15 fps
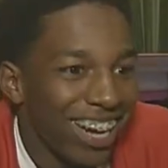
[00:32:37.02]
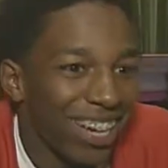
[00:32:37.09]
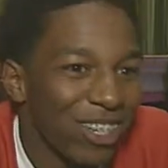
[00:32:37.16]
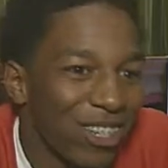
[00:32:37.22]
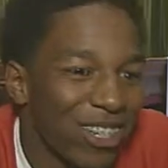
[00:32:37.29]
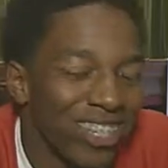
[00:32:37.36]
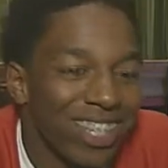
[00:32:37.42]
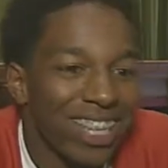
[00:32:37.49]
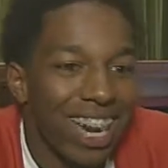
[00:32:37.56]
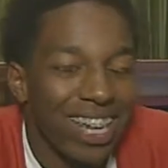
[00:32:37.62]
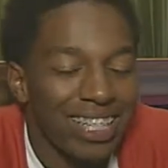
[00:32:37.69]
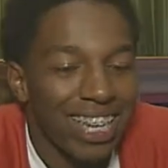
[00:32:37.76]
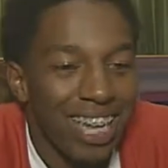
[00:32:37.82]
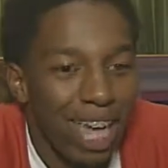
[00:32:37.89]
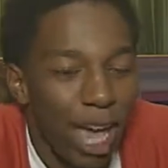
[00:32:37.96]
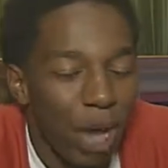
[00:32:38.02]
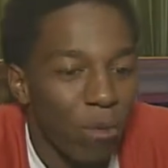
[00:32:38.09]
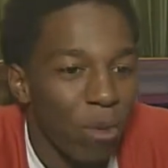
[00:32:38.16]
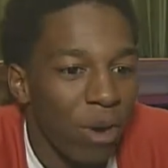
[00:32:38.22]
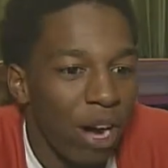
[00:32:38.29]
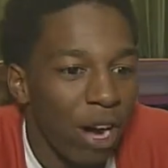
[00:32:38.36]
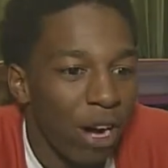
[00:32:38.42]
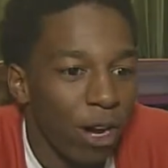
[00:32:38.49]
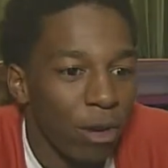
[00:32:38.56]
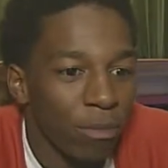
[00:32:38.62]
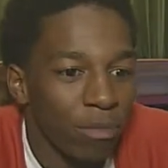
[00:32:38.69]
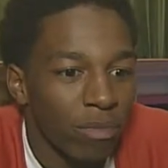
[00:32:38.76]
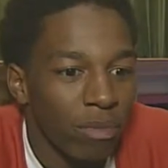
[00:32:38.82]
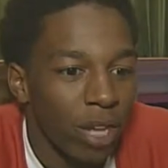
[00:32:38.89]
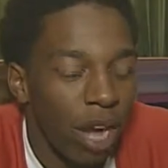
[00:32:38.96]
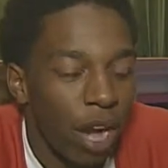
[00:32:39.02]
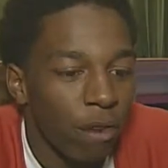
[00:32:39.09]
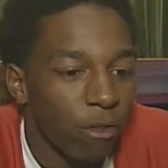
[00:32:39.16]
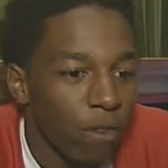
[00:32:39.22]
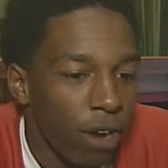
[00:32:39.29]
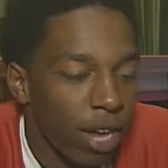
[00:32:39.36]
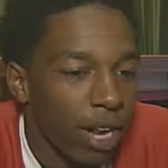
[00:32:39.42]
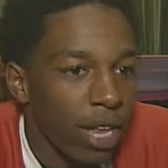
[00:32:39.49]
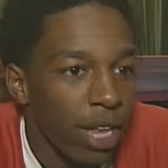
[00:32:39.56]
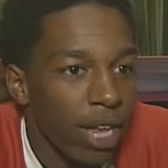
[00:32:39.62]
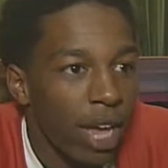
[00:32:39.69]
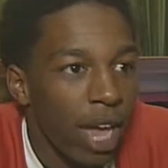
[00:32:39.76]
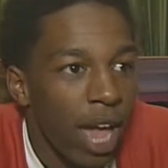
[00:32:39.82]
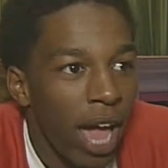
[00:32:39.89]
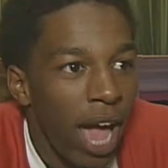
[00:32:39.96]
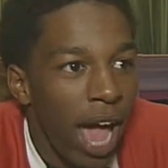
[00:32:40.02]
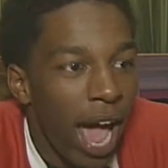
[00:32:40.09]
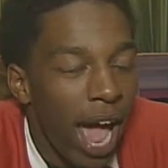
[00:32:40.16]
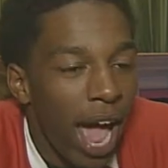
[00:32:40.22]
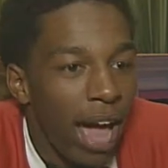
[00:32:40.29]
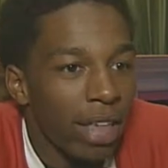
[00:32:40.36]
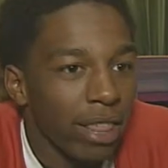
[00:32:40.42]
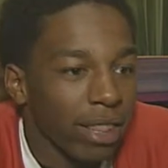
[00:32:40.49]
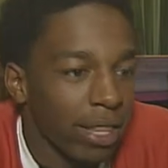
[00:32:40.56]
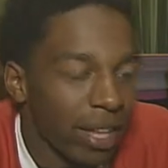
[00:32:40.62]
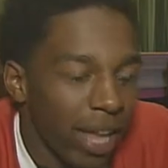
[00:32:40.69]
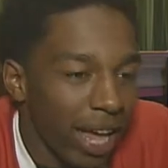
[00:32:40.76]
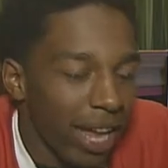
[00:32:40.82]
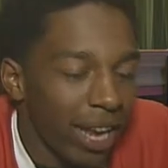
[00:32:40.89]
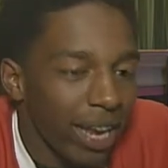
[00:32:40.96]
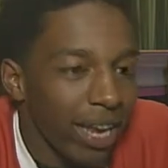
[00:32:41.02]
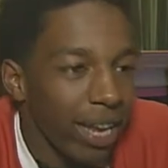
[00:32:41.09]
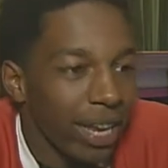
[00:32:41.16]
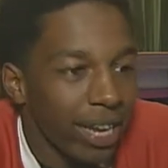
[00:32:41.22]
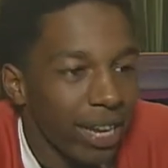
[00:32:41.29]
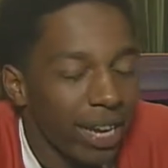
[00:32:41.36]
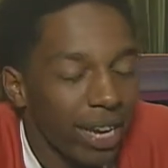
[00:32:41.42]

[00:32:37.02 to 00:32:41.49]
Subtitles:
Who's Deontay Campbell? A funny, athletic,